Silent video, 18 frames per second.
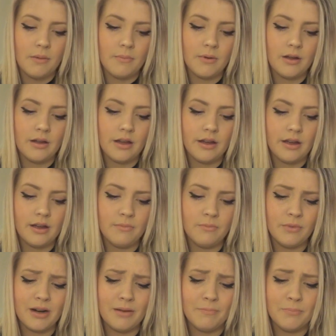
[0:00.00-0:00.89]
But
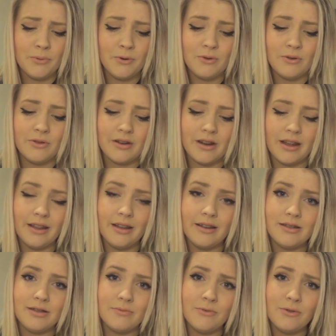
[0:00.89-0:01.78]
when I'm bored, I
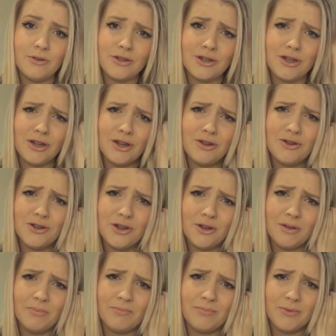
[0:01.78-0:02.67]
like to watch
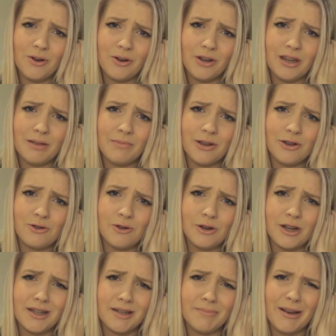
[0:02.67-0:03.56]
YouTube
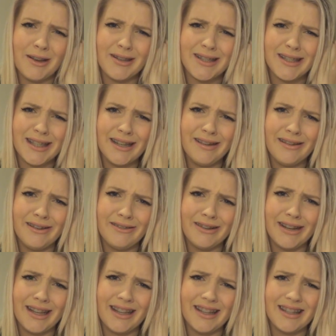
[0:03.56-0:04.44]
documentaries about
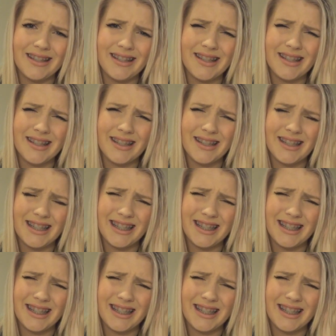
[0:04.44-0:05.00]
serial killers.